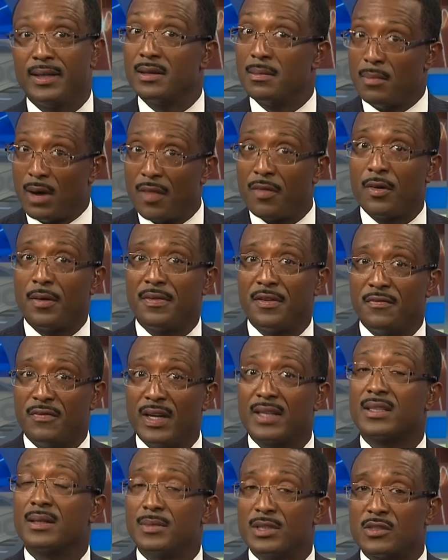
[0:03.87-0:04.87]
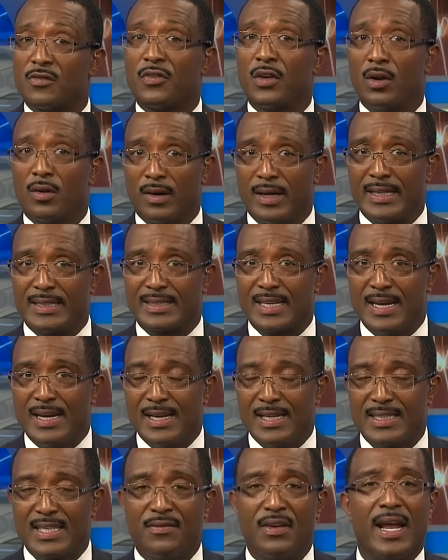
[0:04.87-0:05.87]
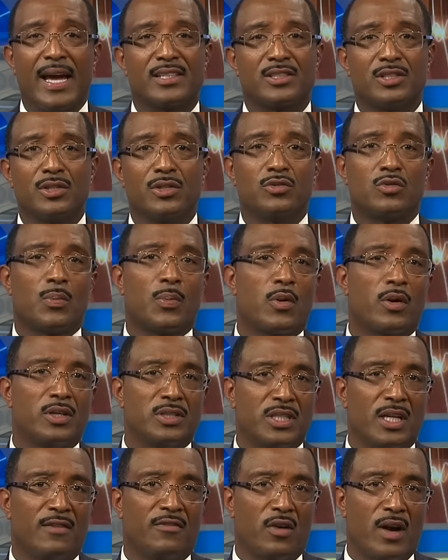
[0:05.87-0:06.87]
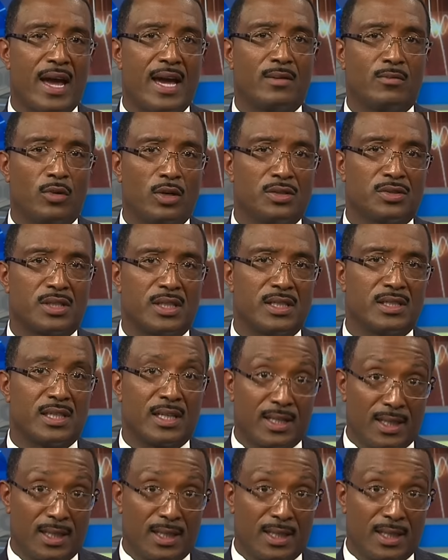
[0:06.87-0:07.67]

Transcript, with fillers: and the mother of the victim is furious. 7 Action News reporter Jennifer Ann Wilson is in